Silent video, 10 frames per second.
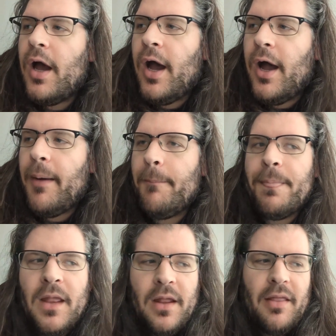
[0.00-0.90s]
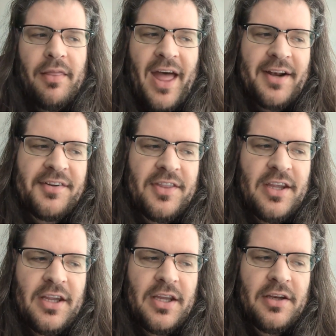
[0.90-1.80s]
Um, that's
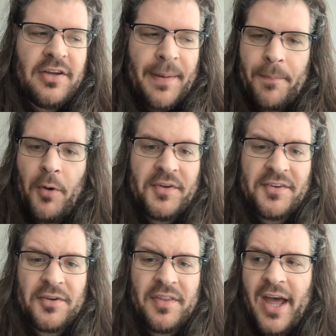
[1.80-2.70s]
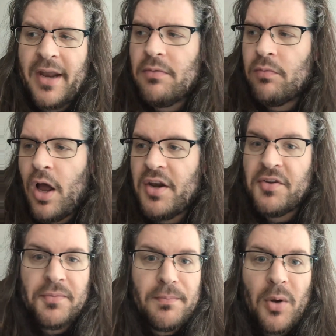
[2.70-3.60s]
the type of processor that
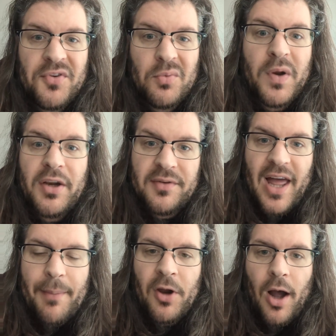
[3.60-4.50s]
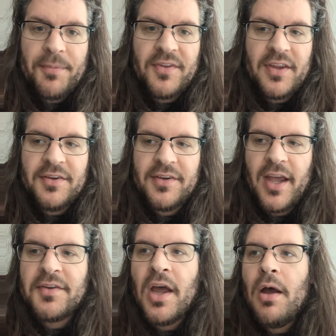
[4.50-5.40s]
runs most Windows laptops these
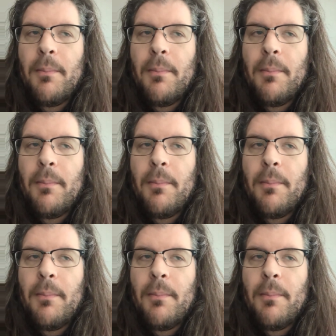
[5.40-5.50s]
days.